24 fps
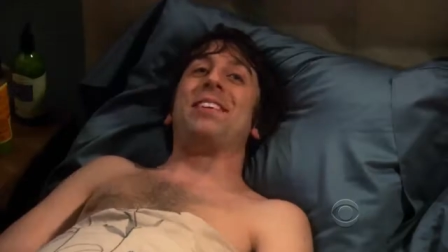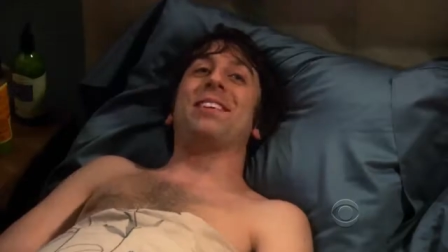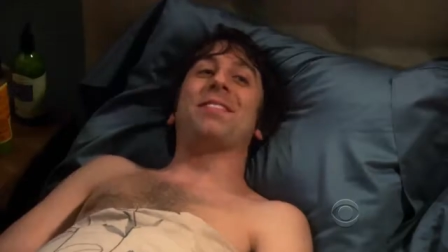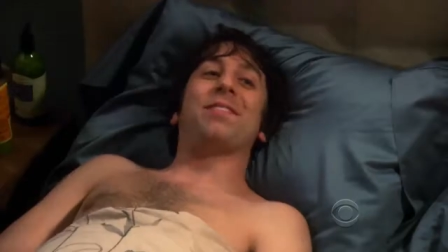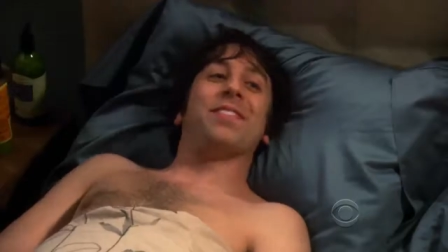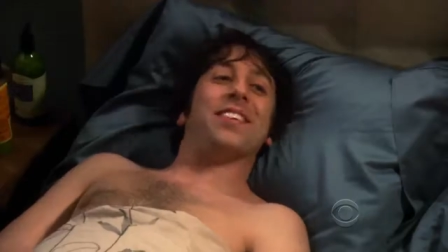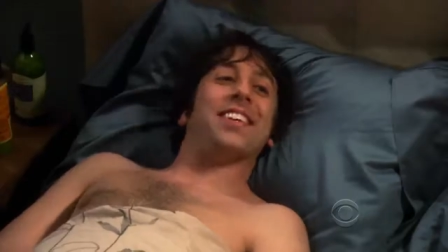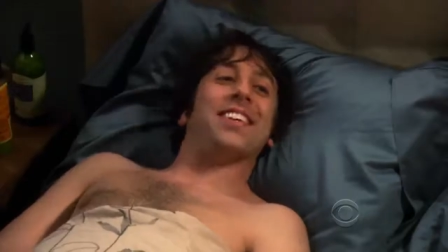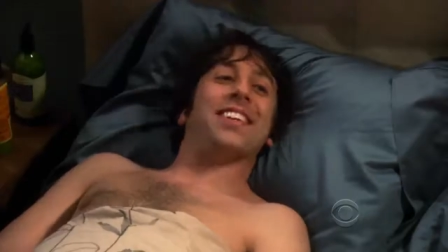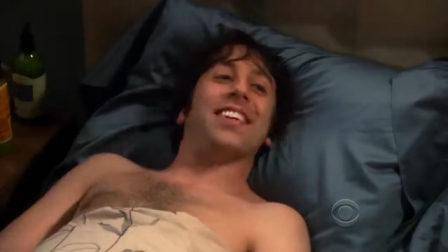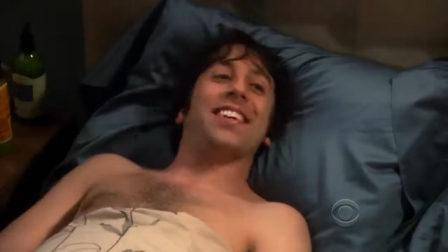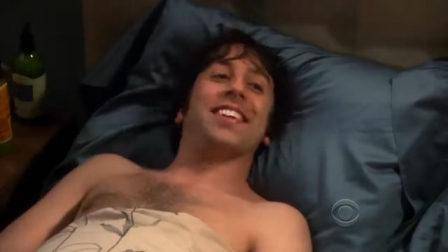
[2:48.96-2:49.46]
better
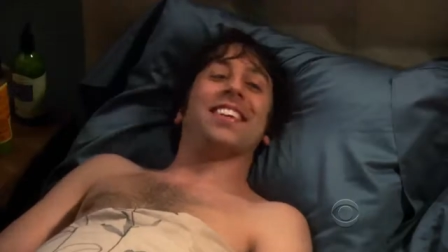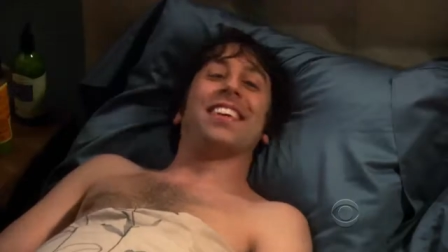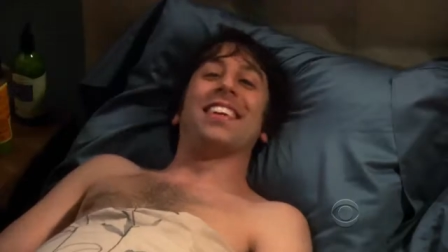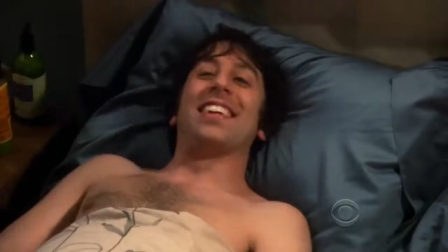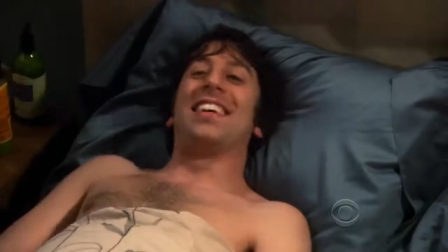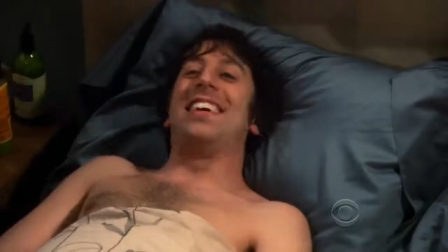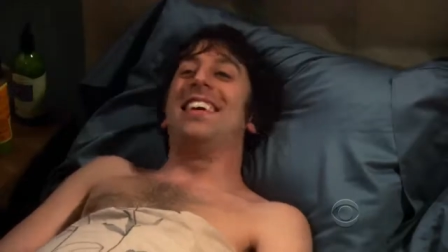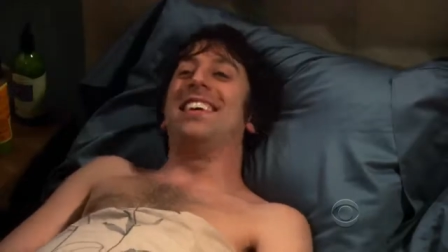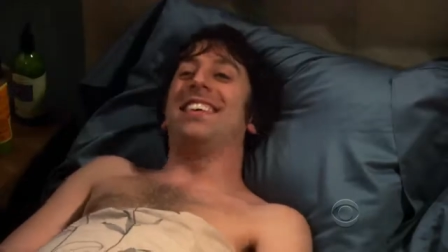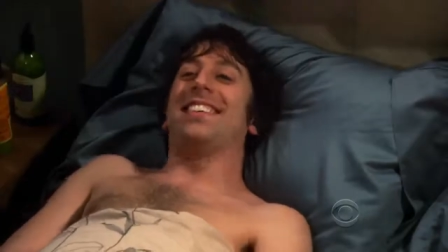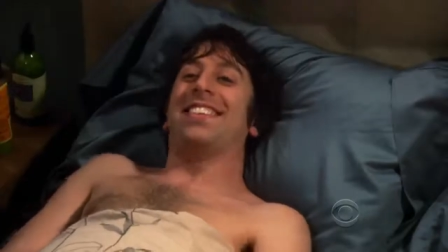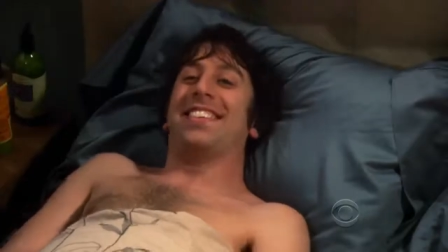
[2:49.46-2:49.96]
put it on the
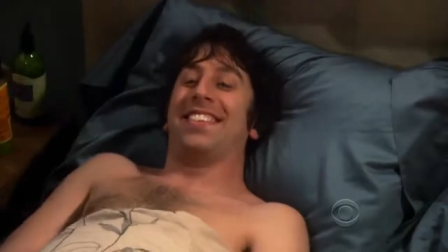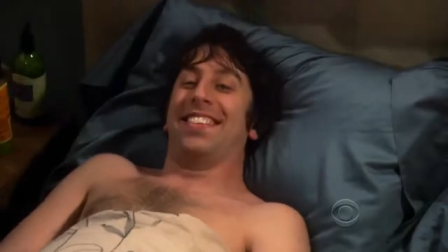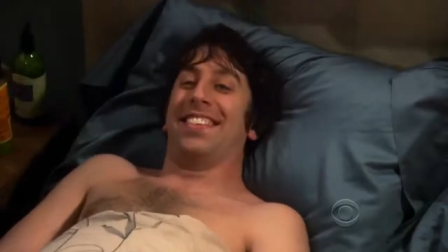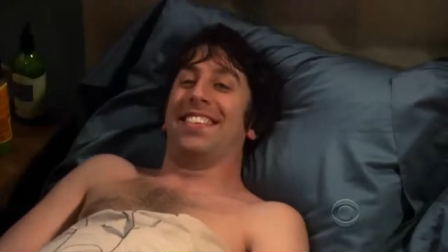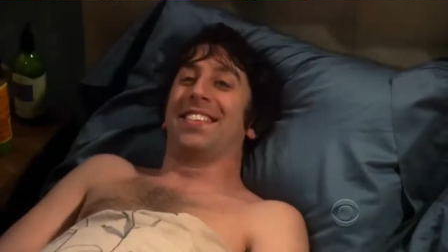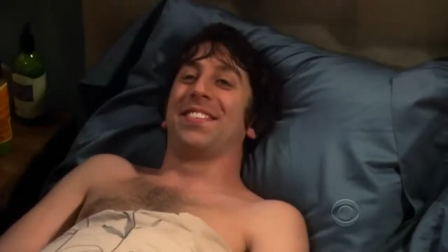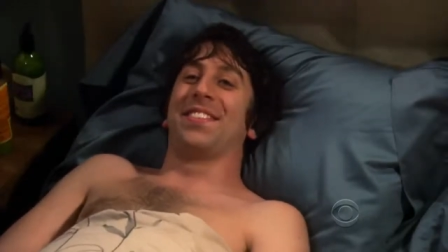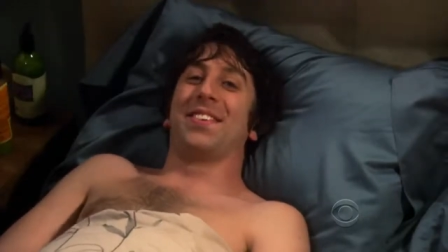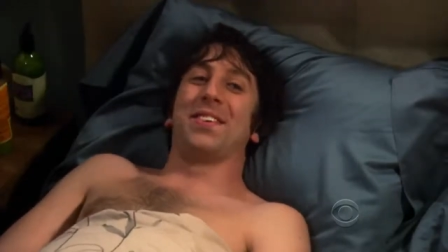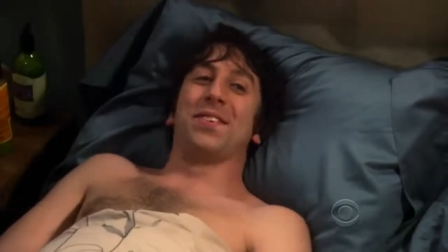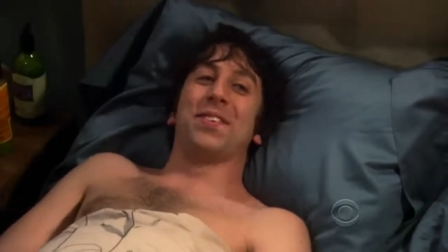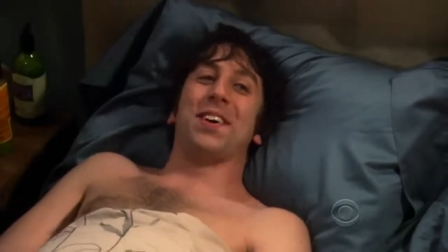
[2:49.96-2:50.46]
list.
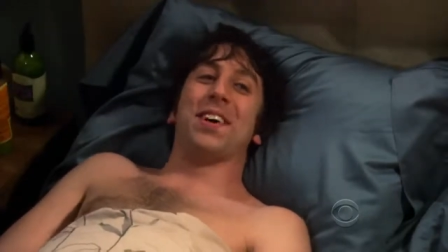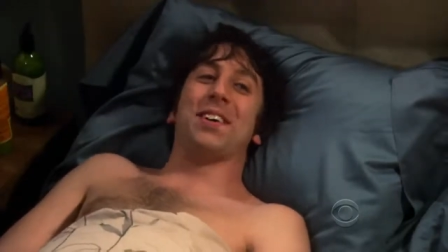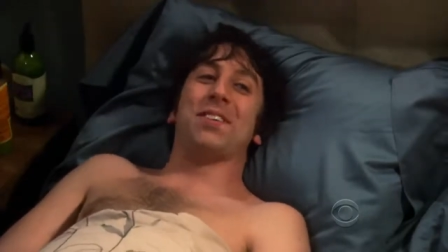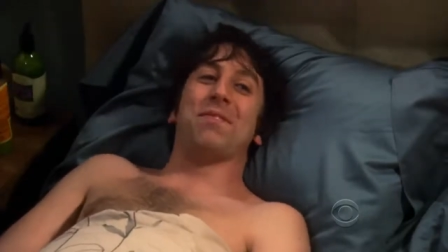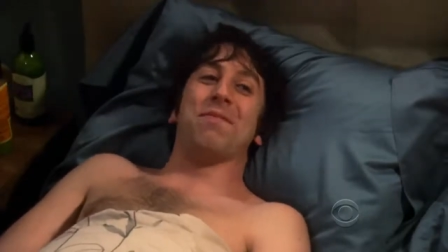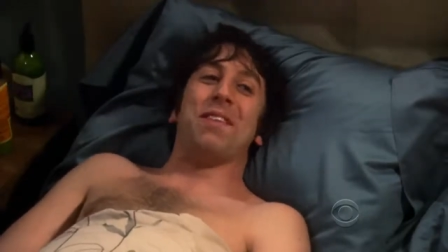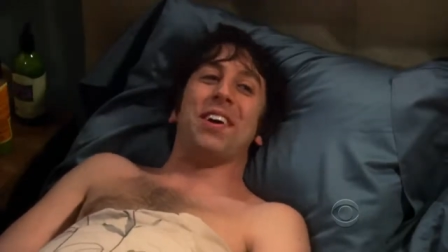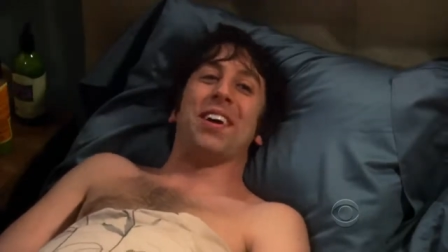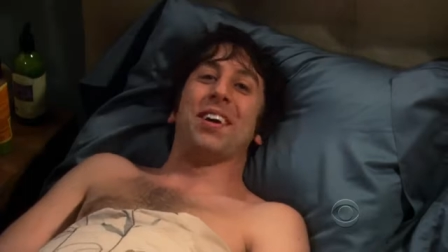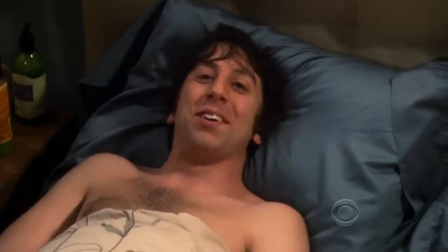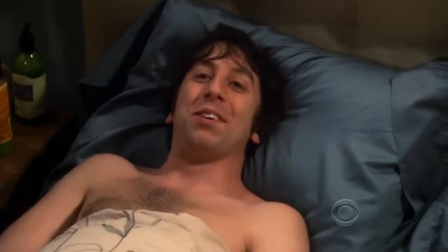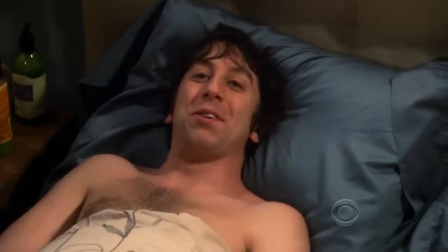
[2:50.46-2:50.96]
If you wash
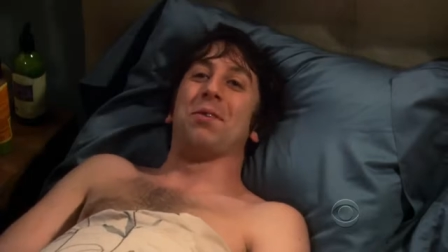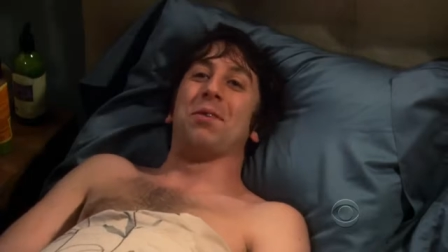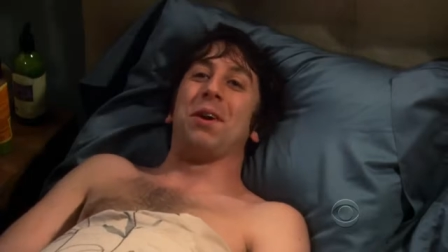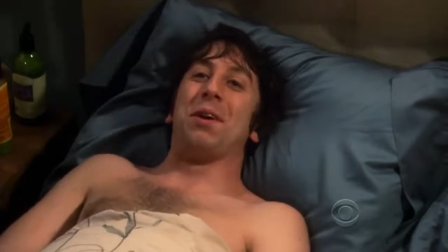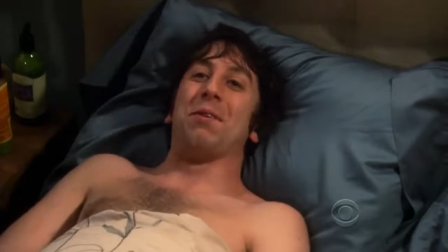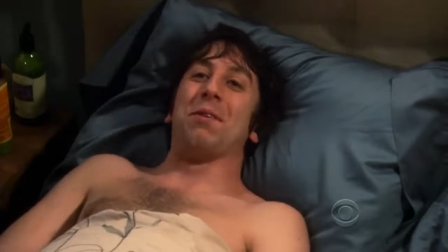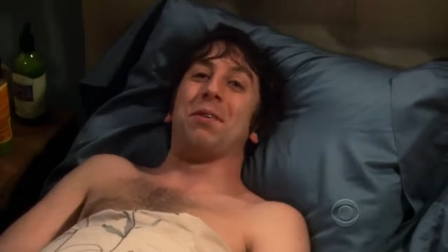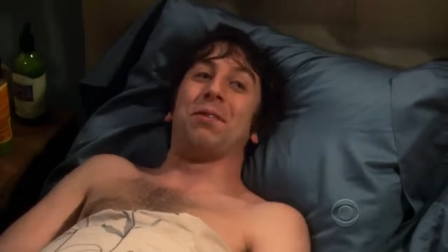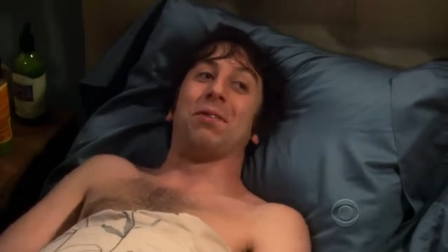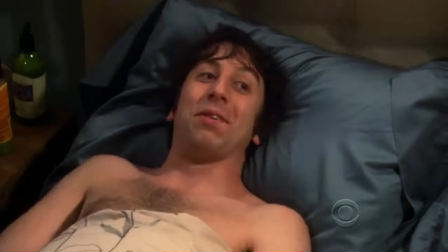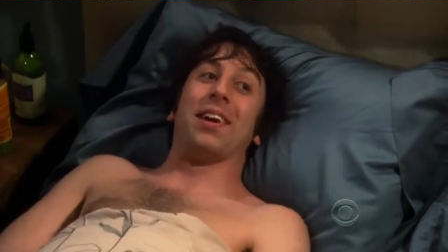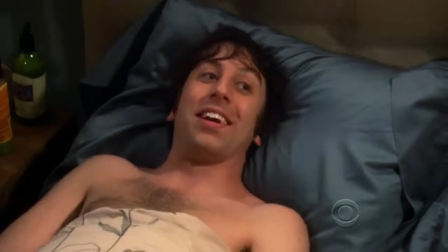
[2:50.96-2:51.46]
my underwear
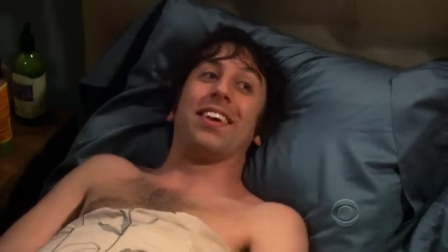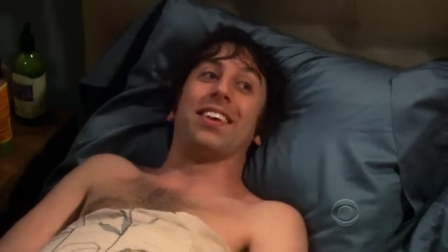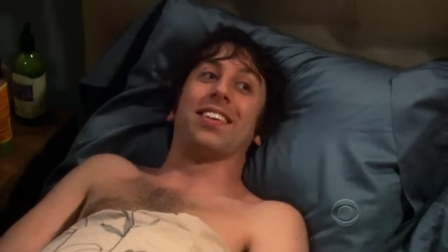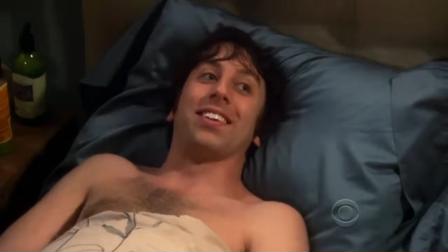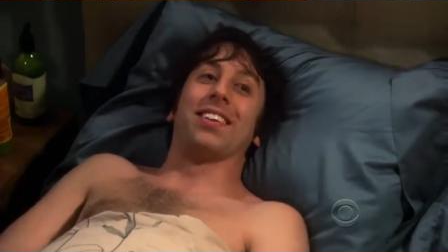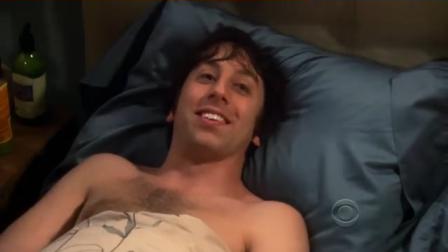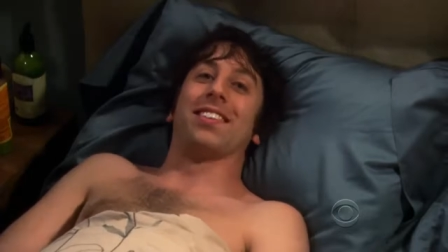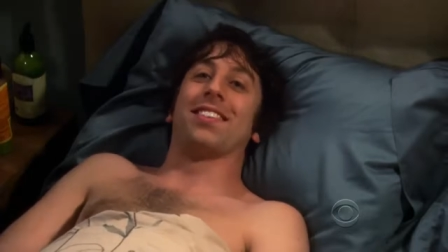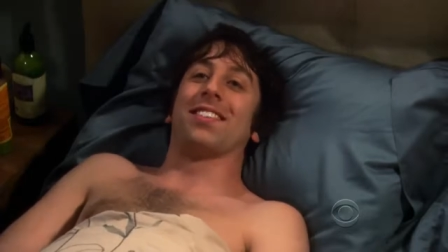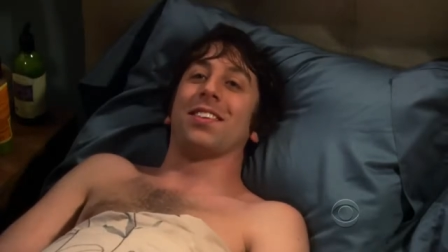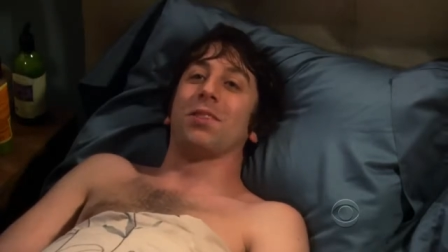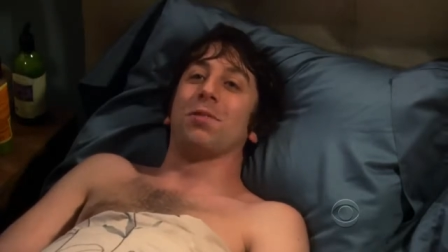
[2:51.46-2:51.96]
with
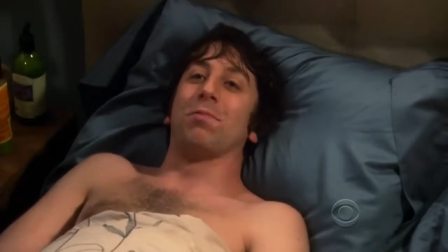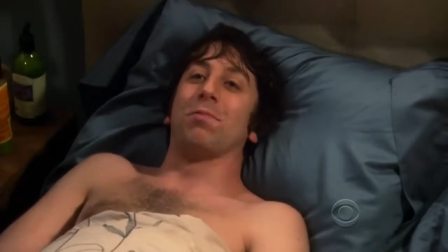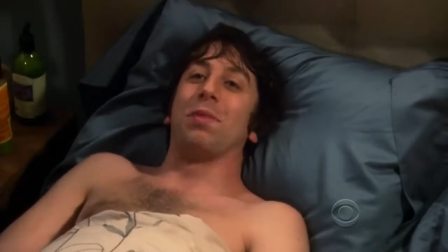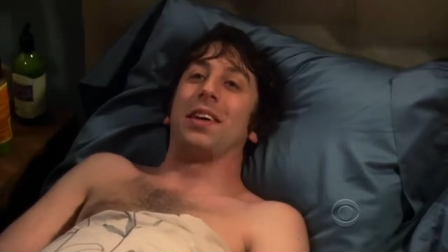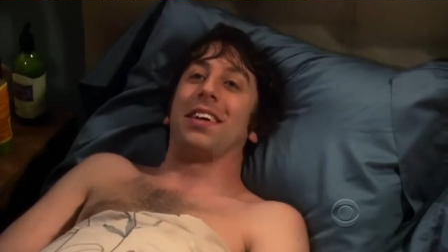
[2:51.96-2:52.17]
regular soap,